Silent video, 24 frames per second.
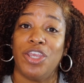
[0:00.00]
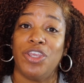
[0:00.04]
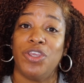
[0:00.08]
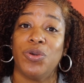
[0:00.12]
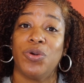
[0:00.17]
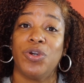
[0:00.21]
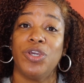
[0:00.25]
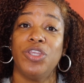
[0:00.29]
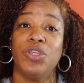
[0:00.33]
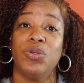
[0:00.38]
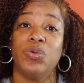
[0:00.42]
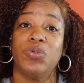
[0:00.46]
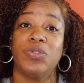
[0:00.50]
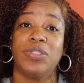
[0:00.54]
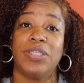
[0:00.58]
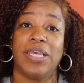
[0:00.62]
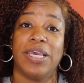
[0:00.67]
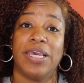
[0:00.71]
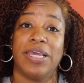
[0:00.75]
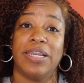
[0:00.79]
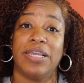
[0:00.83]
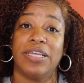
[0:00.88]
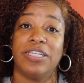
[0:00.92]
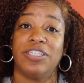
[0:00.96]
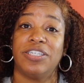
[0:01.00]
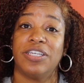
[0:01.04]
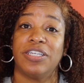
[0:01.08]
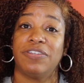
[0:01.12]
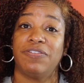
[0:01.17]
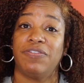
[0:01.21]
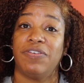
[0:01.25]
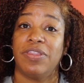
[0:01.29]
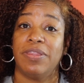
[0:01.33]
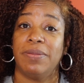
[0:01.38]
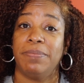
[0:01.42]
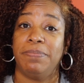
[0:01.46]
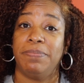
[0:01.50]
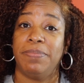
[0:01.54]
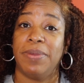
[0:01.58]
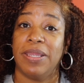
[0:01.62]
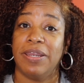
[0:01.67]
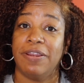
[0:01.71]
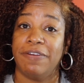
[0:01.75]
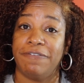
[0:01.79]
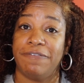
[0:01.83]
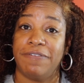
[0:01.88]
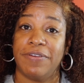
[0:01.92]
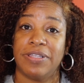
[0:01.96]
you can use henna just for the
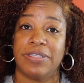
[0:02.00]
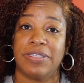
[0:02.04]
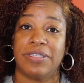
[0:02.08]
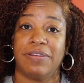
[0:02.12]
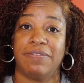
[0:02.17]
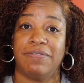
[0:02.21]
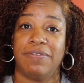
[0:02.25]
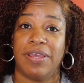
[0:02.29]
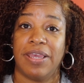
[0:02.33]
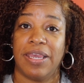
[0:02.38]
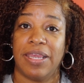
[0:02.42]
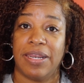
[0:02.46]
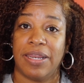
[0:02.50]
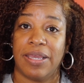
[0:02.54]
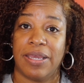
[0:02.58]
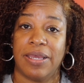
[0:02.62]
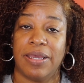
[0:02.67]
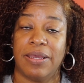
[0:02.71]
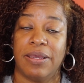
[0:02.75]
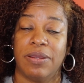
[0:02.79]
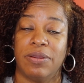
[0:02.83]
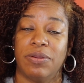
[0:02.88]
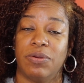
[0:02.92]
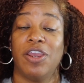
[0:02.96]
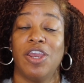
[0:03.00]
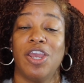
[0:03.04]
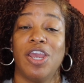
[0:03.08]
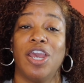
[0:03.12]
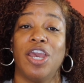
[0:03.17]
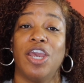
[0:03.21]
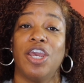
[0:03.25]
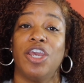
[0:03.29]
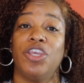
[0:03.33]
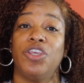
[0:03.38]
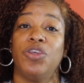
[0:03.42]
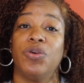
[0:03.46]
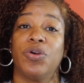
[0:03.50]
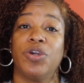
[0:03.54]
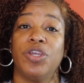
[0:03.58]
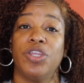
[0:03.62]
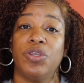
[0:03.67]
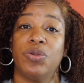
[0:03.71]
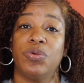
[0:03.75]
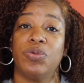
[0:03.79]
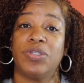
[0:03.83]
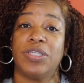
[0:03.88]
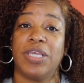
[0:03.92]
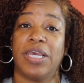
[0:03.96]
benefits of henna. You can
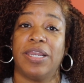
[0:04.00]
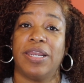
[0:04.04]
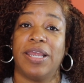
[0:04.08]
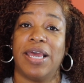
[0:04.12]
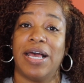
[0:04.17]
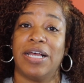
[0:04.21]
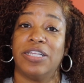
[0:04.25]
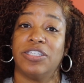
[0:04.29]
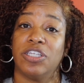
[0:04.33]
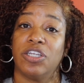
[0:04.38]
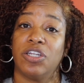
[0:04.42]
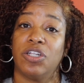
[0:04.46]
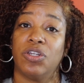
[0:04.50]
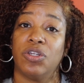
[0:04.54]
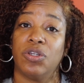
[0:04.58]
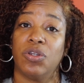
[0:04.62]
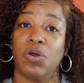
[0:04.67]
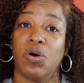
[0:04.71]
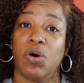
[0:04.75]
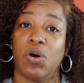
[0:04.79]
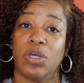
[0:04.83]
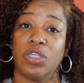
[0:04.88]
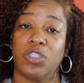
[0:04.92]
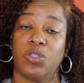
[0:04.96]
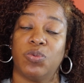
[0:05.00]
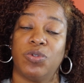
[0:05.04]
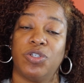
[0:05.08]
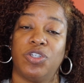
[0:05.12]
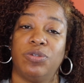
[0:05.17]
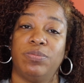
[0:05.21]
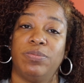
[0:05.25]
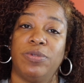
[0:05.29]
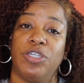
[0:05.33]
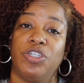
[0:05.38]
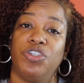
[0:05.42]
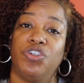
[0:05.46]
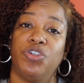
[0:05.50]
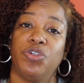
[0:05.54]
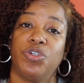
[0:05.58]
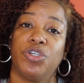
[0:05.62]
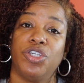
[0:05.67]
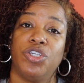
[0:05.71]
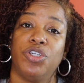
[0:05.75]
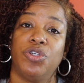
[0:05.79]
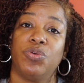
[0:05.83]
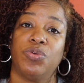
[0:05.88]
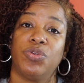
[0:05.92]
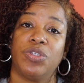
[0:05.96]
use henna as a gloss, which means you
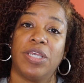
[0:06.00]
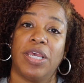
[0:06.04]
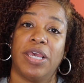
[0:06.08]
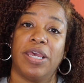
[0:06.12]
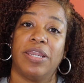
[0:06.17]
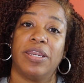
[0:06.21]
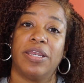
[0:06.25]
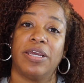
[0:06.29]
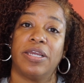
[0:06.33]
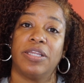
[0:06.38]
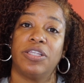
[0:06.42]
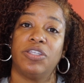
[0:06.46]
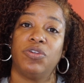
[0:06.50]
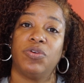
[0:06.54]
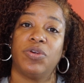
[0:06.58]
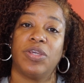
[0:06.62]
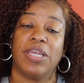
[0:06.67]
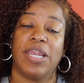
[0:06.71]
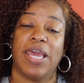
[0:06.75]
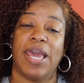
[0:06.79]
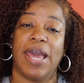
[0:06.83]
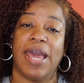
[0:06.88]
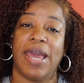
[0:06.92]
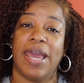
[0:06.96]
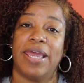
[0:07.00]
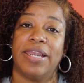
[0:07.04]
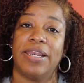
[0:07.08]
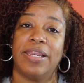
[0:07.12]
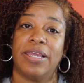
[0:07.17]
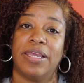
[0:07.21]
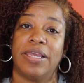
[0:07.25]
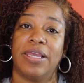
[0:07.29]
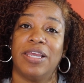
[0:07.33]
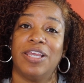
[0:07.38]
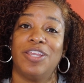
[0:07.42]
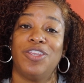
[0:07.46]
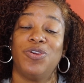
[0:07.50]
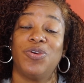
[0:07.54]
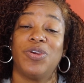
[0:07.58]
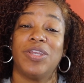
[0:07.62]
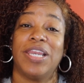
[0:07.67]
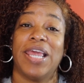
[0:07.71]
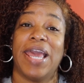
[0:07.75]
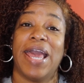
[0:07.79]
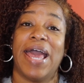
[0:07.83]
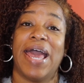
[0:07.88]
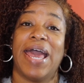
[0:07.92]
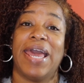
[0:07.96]
can use henna, you can
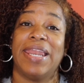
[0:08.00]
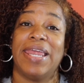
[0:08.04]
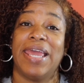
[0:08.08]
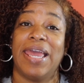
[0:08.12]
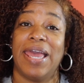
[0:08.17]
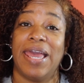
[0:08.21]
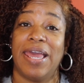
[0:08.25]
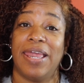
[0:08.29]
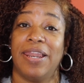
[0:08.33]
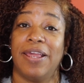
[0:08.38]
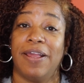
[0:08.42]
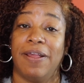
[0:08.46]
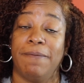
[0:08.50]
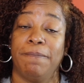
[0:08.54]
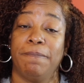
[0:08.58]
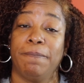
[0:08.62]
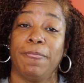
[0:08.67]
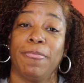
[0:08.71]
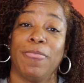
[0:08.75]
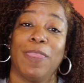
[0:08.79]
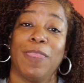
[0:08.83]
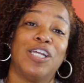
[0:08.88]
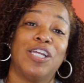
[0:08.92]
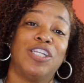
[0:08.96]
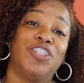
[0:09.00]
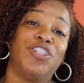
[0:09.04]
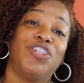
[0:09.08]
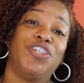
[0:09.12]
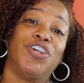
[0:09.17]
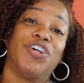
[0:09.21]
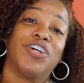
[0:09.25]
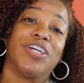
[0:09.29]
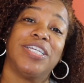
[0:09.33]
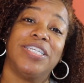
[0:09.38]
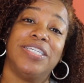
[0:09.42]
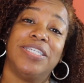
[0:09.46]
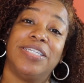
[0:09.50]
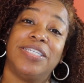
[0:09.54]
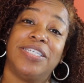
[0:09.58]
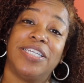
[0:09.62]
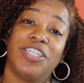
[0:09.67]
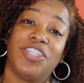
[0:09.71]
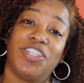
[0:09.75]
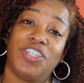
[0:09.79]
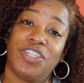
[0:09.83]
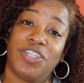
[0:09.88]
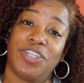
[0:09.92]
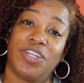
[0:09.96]
add henna to your
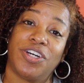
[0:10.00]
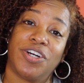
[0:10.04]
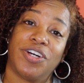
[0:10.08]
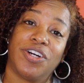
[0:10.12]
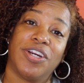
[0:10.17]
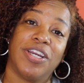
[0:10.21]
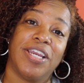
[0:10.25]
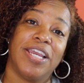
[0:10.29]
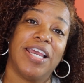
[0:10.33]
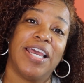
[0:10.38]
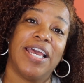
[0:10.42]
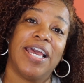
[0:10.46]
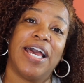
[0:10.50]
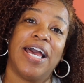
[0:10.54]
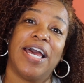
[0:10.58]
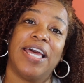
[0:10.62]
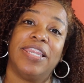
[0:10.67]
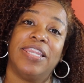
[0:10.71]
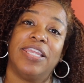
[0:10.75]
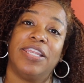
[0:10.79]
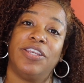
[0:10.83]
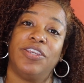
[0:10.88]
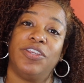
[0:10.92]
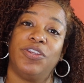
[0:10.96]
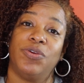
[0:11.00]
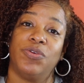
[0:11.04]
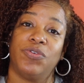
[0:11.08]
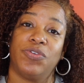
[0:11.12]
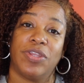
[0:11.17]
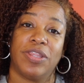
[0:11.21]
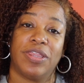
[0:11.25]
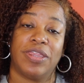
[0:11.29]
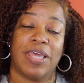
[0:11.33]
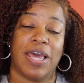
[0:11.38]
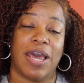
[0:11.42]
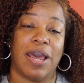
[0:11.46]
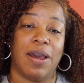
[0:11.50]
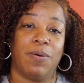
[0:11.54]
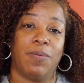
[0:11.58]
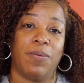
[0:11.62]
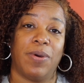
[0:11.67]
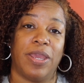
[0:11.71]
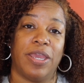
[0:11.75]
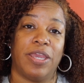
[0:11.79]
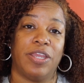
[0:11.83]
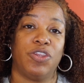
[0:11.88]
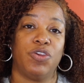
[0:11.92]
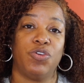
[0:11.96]
conditioner and then use it that
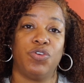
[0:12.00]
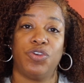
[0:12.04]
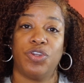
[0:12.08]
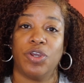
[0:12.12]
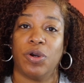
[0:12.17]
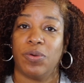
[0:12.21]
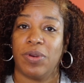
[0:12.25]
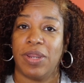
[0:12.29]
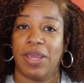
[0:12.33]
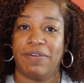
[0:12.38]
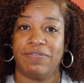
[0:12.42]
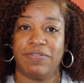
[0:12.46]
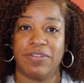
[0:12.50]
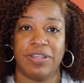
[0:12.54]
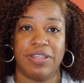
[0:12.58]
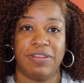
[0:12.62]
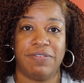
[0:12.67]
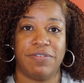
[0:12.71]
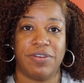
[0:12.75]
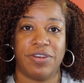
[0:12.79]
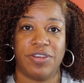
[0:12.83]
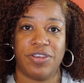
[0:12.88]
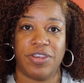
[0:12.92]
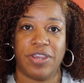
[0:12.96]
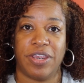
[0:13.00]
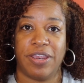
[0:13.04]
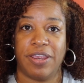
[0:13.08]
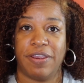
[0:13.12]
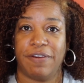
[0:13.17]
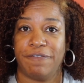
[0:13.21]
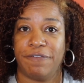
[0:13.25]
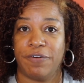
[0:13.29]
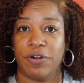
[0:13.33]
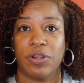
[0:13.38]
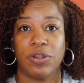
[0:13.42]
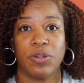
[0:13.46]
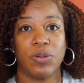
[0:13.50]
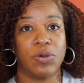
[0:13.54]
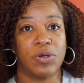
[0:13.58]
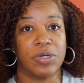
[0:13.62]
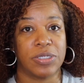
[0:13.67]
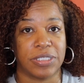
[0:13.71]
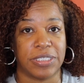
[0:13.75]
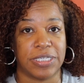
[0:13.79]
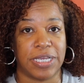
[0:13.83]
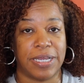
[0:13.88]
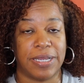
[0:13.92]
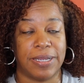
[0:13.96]
way. You don't have to leave it in your hair for a
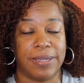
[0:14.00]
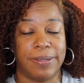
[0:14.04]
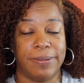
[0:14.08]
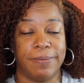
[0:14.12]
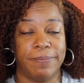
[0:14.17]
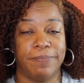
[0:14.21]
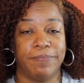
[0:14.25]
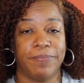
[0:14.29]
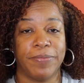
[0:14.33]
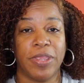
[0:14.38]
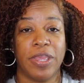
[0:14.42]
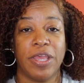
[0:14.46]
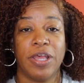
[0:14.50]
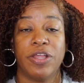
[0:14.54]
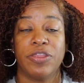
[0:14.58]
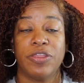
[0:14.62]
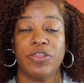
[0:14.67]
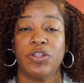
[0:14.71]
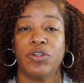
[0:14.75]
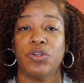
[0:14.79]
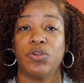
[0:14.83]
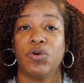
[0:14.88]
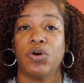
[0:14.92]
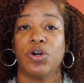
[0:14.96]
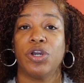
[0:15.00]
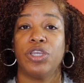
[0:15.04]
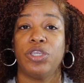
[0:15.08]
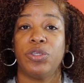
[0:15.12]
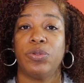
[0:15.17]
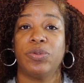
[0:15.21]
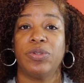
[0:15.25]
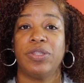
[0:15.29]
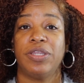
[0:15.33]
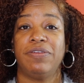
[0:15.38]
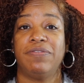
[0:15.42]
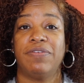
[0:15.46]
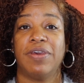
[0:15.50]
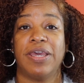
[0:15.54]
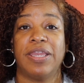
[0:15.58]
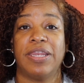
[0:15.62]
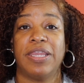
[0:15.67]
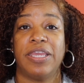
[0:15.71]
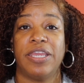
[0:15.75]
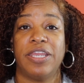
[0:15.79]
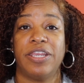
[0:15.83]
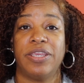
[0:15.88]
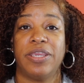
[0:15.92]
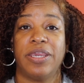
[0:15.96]
long time. The longer you leave henna
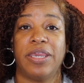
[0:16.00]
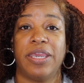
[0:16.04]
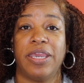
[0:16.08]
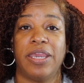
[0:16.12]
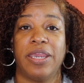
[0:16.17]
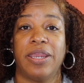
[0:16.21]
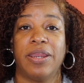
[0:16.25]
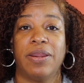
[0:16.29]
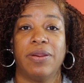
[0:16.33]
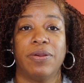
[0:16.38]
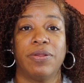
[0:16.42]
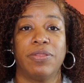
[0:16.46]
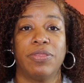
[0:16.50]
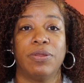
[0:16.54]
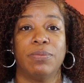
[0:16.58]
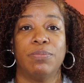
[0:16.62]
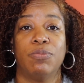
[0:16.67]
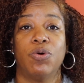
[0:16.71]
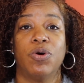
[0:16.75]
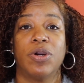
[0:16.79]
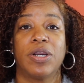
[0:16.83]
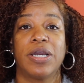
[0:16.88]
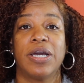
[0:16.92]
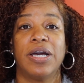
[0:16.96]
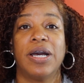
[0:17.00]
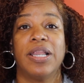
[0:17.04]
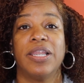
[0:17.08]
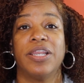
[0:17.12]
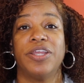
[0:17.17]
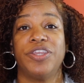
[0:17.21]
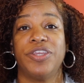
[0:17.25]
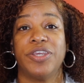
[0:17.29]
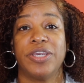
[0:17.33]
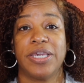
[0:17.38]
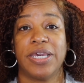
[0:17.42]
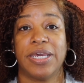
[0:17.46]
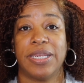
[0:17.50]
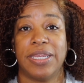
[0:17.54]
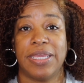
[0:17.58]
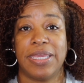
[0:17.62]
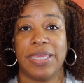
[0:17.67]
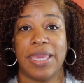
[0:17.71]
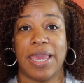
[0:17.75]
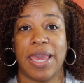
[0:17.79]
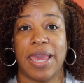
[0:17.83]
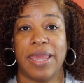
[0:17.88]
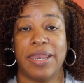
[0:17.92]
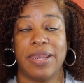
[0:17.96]
in your hair, the more color you're gonna
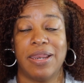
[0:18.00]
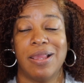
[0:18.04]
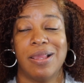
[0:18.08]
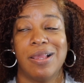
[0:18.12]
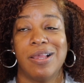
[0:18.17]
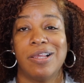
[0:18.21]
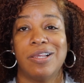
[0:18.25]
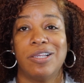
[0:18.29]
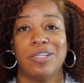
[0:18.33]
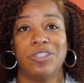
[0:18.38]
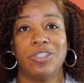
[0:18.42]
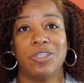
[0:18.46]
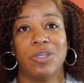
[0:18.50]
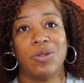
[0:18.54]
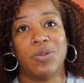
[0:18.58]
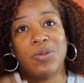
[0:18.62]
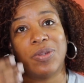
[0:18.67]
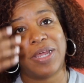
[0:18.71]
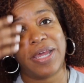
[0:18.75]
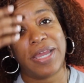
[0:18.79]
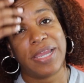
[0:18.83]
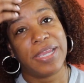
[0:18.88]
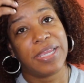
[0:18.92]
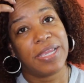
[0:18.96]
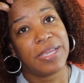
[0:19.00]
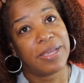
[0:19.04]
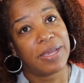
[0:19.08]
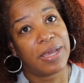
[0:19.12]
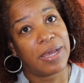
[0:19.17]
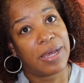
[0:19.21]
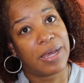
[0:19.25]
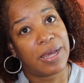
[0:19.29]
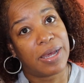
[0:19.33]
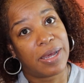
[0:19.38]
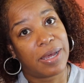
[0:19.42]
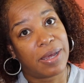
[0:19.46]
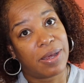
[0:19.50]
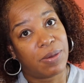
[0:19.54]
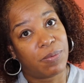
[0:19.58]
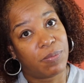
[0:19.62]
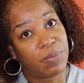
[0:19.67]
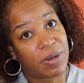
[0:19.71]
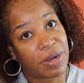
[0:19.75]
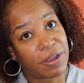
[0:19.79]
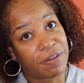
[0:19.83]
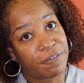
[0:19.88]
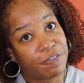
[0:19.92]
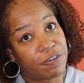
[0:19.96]
get. So like
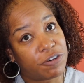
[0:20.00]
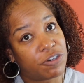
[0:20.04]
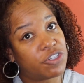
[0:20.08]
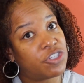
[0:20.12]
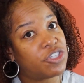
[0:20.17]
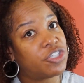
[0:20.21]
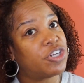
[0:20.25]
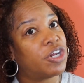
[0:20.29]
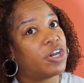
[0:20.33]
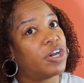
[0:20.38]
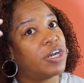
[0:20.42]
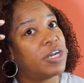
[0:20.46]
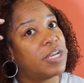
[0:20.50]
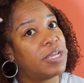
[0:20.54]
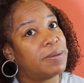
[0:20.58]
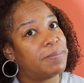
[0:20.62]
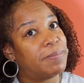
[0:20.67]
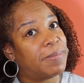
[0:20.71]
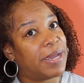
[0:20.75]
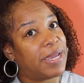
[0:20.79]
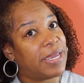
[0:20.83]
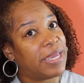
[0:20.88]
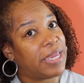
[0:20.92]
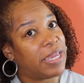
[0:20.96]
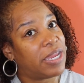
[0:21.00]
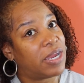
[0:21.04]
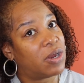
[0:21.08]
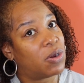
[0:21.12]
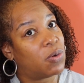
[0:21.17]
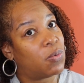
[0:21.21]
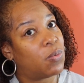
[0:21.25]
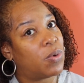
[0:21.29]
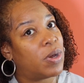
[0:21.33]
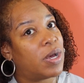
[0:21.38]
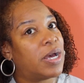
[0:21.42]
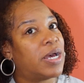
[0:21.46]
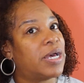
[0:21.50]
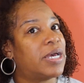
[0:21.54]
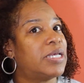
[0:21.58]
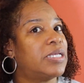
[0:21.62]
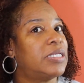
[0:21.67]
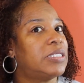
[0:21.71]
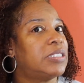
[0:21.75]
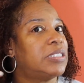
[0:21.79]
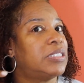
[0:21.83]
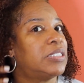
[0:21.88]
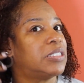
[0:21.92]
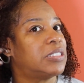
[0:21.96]
when I first started, my hair
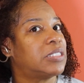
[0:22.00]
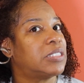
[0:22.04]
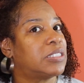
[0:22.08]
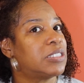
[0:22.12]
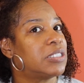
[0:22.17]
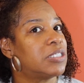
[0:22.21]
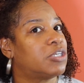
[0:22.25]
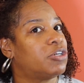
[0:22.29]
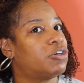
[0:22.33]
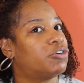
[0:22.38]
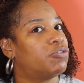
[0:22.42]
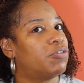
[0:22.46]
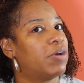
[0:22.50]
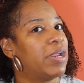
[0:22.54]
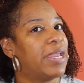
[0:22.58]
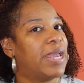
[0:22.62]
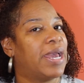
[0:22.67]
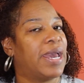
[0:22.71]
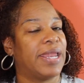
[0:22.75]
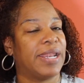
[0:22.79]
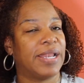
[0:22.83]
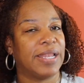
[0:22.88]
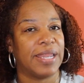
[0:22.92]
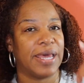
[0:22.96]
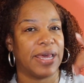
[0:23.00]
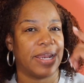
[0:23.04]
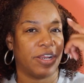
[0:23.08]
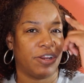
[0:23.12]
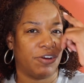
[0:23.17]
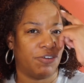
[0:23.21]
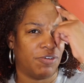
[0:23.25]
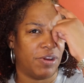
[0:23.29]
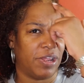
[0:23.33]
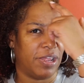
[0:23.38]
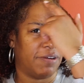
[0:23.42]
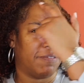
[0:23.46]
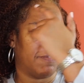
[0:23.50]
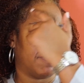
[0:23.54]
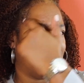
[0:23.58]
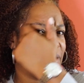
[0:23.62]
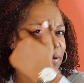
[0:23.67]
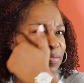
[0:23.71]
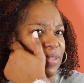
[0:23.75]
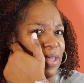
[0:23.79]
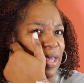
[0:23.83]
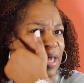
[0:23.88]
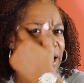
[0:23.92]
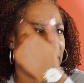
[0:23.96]
was gray. I had a lot of gray
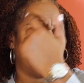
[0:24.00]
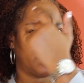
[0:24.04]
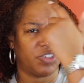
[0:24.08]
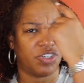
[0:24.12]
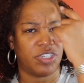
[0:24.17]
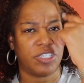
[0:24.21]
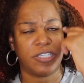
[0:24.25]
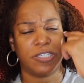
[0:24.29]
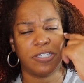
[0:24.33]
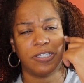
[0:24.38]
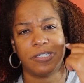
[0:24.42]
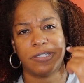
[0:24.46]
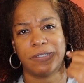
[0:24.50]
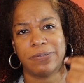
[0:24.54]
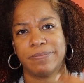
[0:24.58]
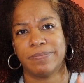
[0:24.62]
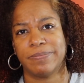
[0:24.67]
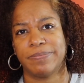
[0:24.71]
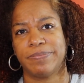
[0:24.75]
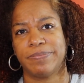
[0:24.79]
around the edges,